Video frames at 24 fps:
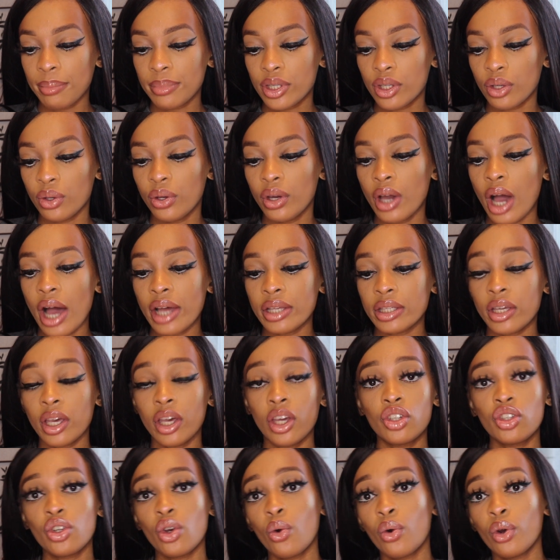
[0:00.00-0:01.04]
so you guys can
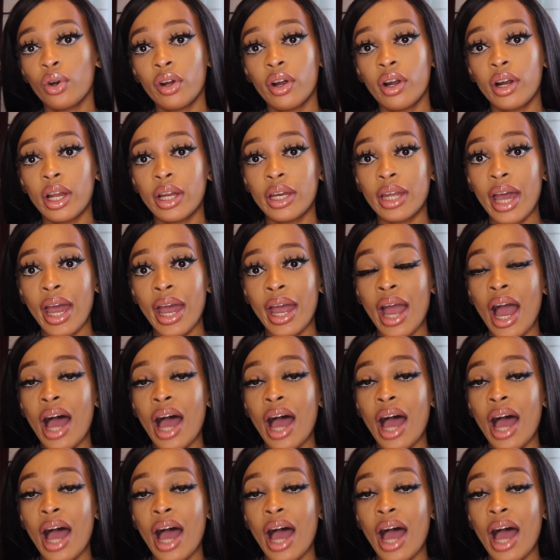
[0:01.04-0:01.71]
get your order in a day.